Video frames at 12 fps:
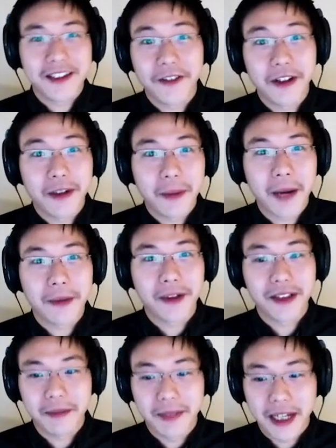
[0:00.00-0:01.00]
very popular
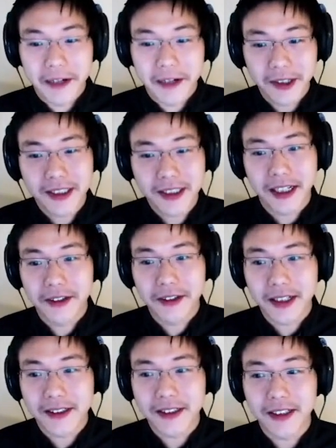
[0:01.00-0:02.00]
deep networks, and you
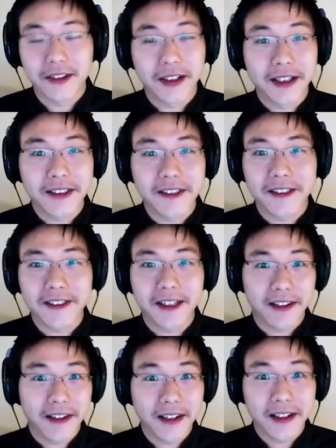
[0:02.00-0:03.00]
can see, in scenes
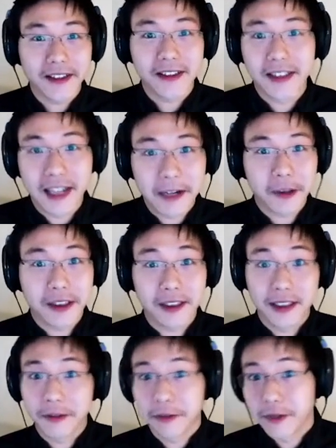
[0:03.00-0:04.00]
like this, the networks
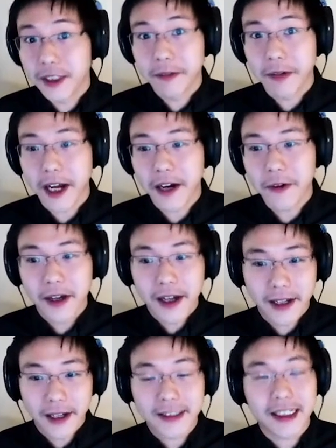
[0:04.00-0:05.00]
does really well
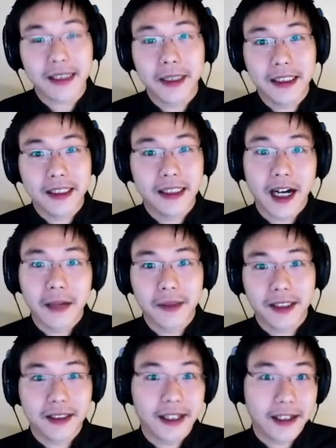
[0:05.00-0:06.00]
in segmenting
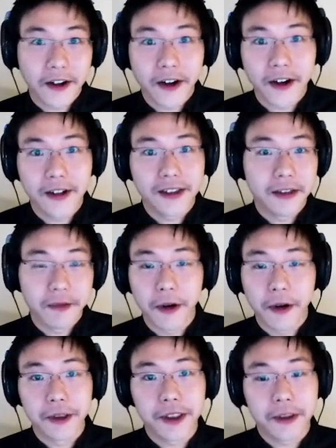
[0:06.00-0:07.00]
objects like cars and
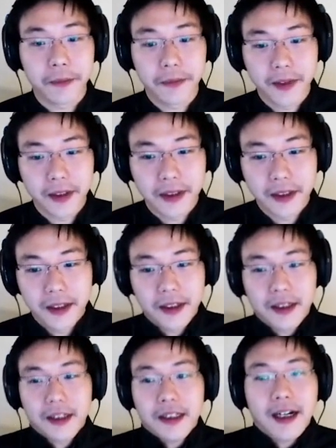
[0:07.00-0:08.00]
roads.
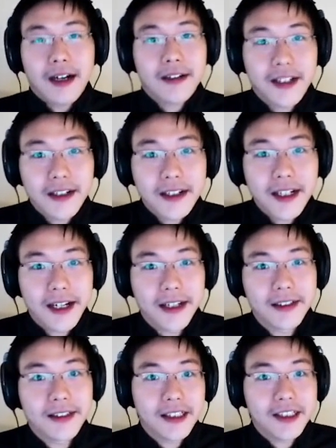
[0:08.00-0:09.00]
On the other
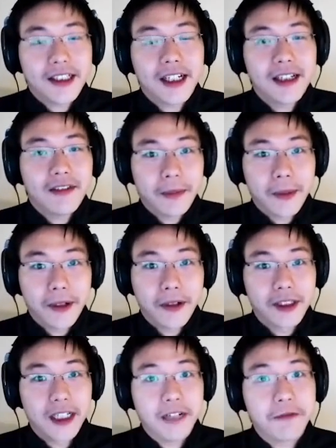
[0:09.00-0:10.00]
hand, such kind of
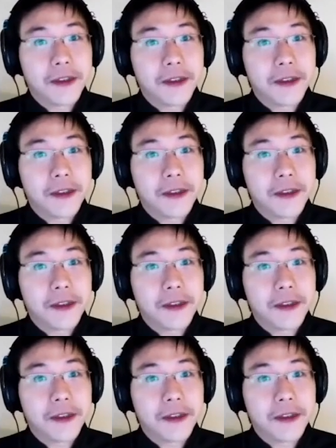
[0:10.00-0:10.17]
approach, if we